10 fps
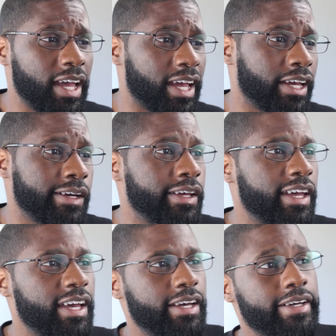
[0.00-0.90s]
And
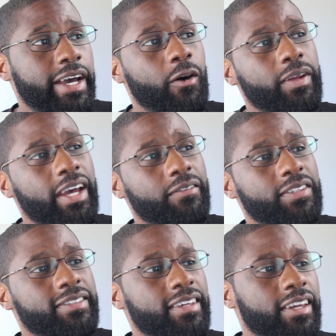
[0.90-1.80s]
I would have to
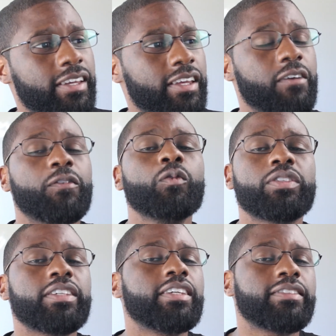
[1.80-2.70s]
say, if you've
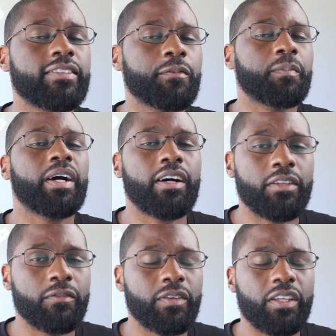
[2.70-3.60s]
seen some of my
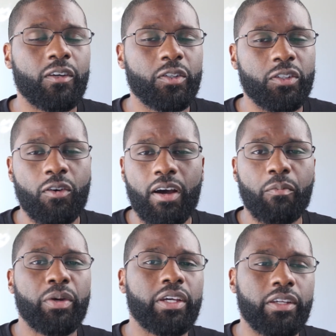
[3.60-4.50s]
other videos, you know
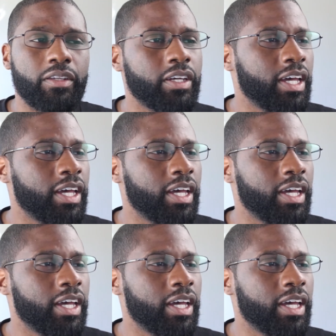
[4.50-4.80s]
I've been